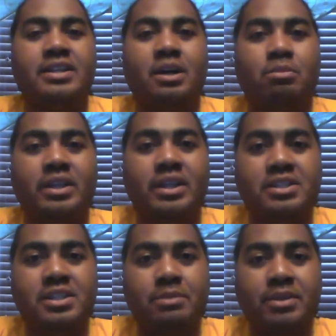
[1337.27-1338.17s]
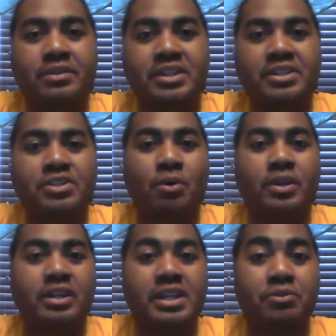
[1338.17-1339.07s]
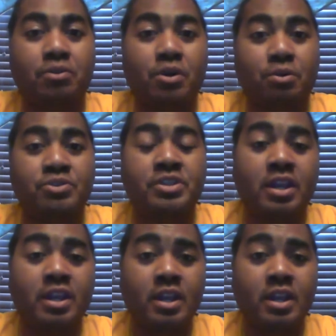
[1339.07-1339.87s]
NAACP or these token Negroes